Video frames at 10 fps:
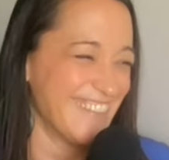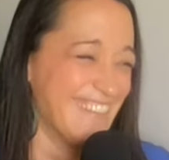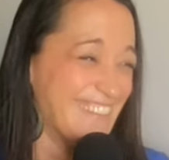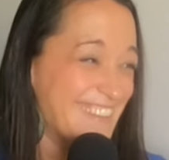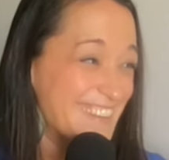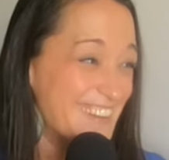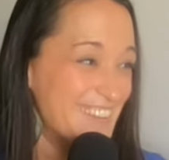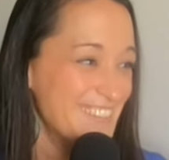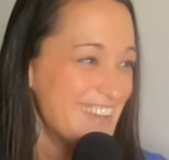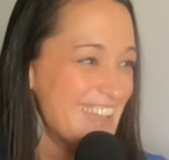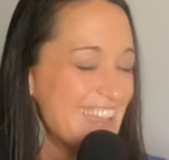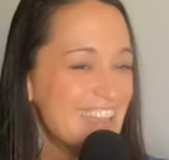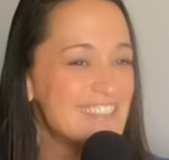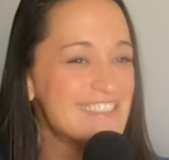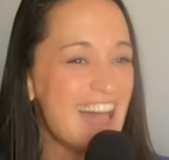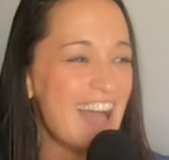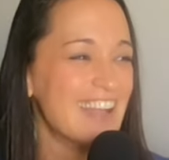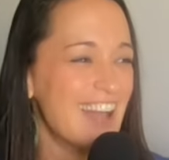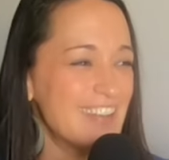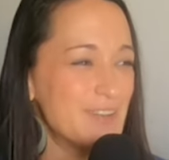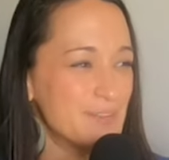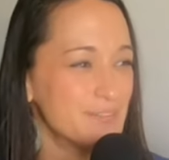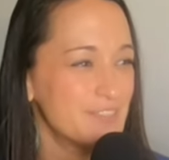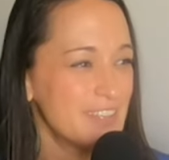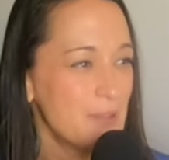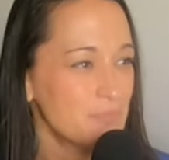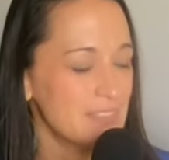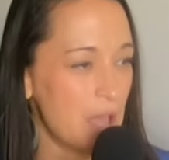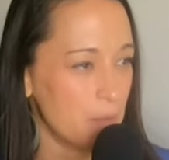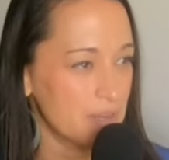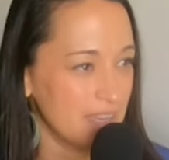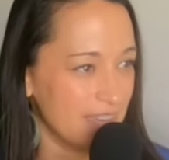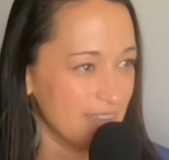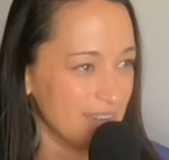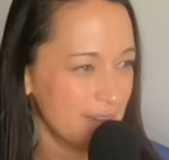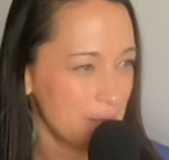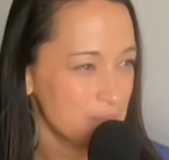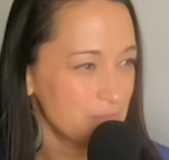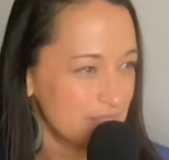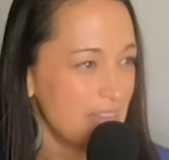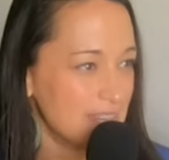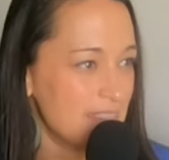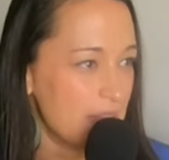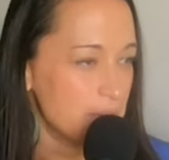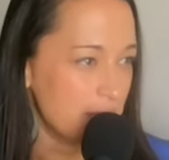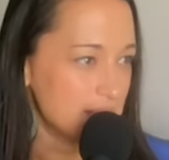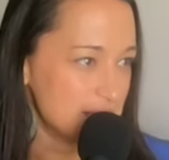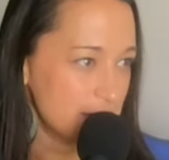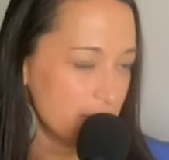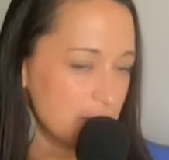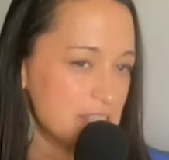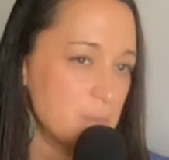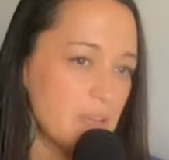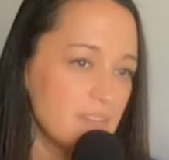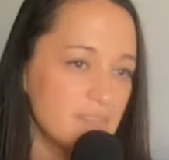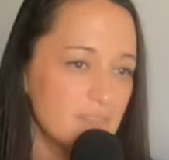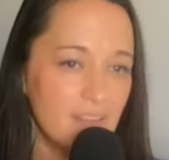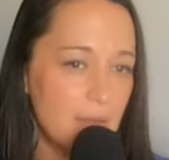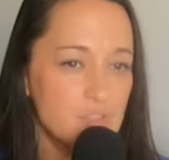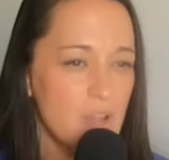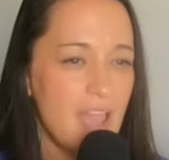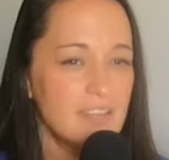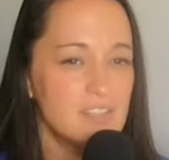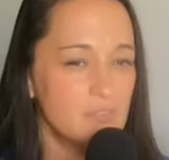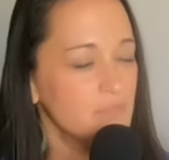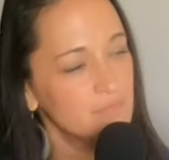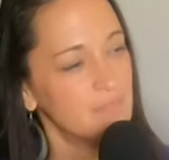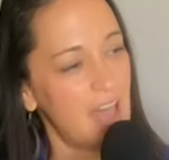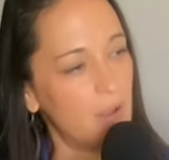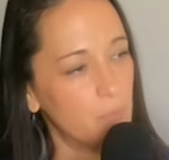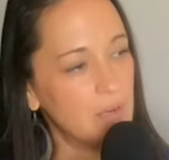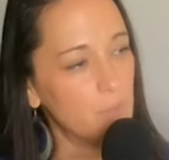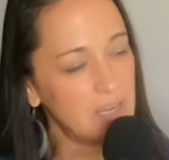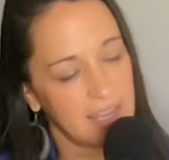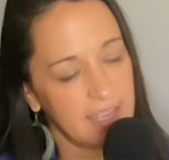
Yeah. you know, it's that kind of networking that, that makes a difference. But I'm trying to do that when, when I